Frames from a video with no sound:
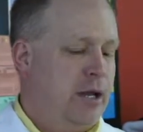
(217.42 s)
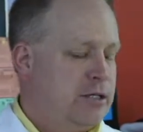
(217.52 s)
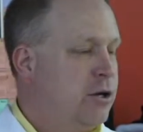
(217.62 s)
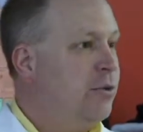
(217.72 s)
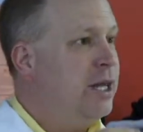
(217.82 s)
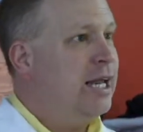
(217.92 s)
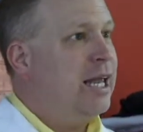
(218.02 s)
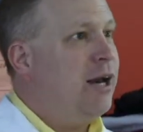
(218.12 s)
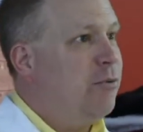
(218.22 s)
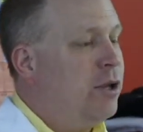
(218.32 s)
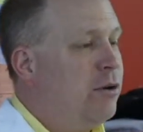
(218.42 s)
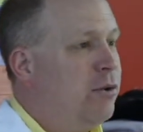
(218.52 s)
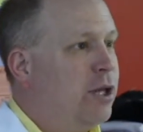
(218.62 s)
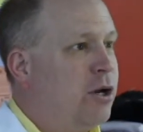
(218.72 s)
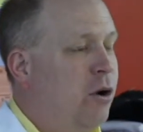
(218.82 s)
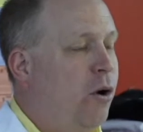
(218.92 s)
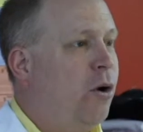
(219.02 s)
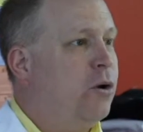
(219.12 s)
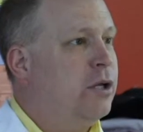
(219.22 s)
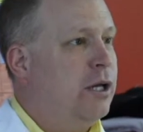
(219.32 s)
So when they get it really, really
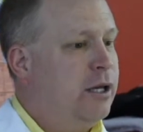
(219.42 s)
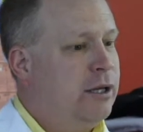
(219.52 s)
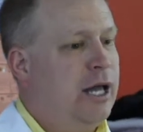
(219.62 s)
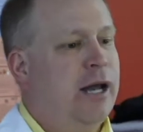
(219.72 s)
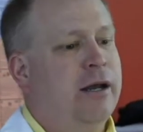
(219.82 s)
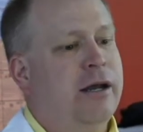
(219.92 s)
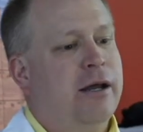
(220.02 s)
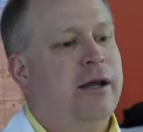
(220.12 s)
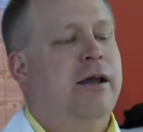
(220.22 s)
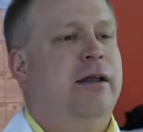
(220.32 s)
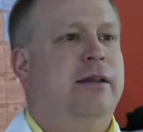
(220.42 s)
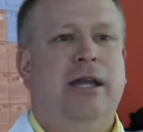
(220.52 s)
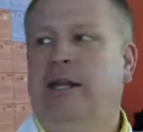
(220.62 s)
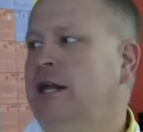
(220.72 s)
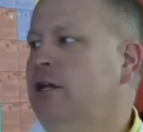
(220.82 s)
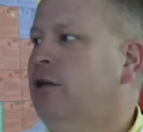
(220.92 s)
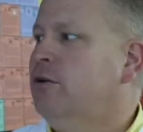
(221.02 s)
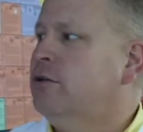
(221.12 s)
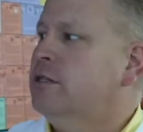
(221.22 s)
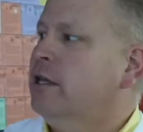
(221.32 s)
cold, then then they
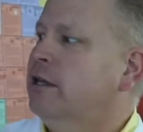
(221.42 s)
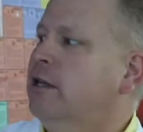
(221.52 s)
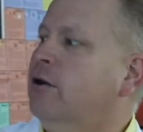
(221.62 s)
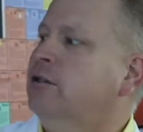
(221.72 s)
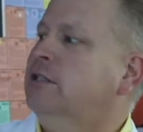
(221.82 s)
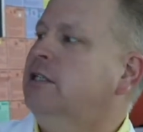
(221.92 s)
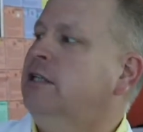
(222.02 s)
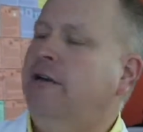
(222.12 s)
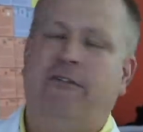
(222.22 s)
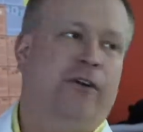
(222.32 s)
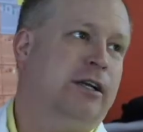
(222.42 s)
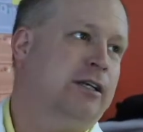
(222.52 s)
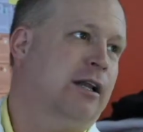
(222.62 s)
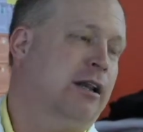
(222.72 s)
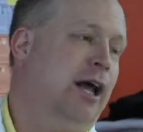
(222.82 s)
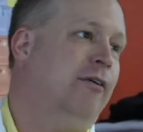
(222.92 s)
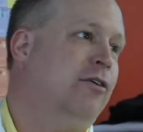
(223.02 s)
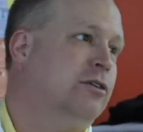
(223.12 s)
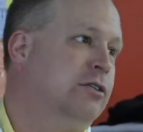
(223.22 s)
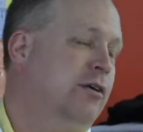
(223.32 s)
use those different
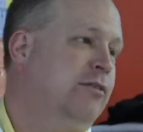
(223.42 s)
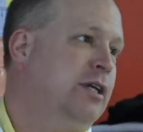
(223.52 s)
levels of